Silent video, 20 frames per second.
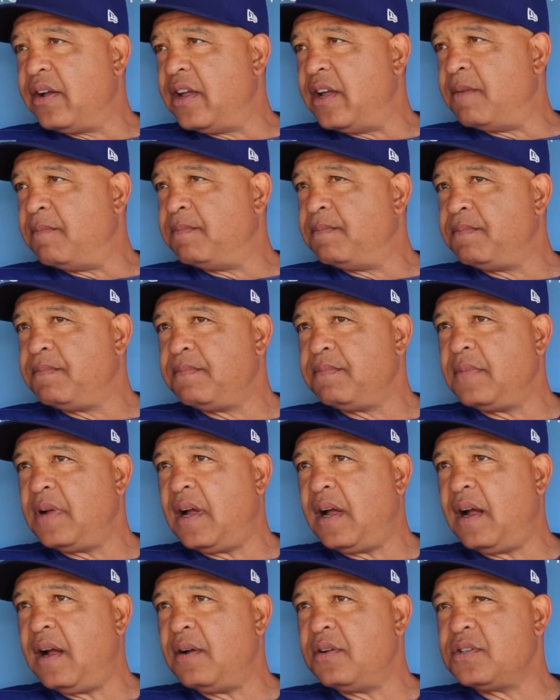him.
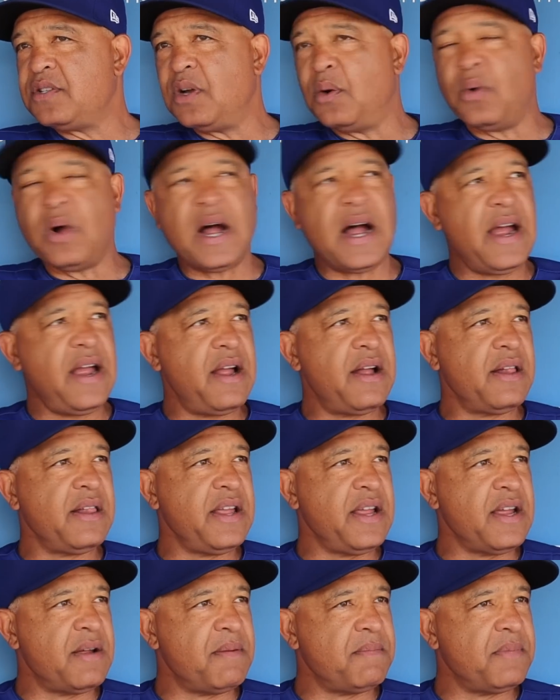So we'll IL
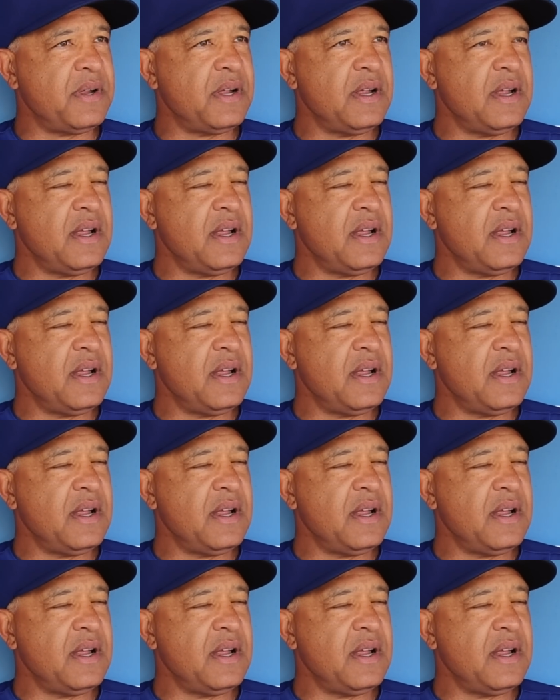him.